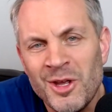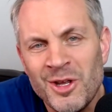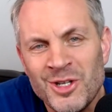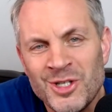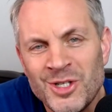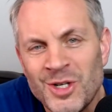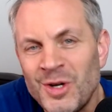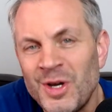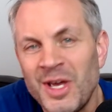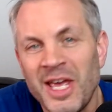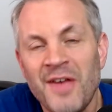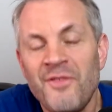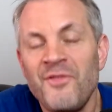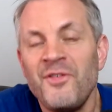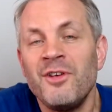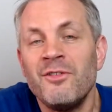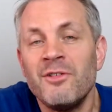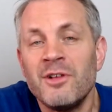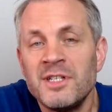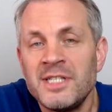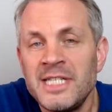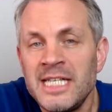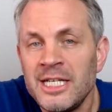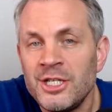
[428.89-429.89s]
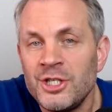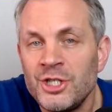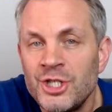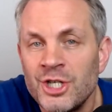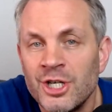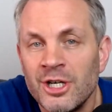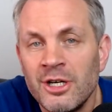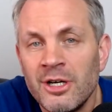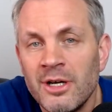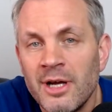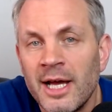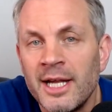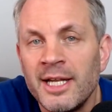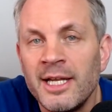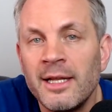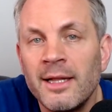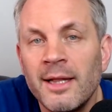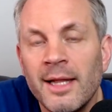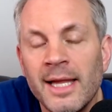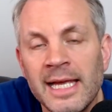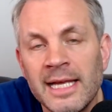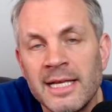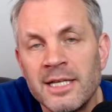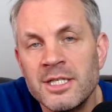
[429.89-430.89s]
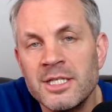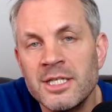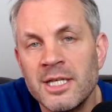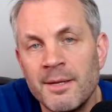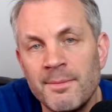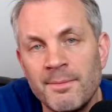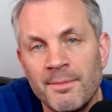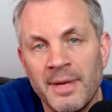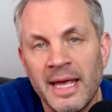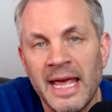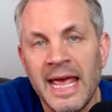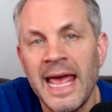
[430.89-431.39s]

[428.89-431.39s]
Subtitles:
So if you're a teacher and you'd like some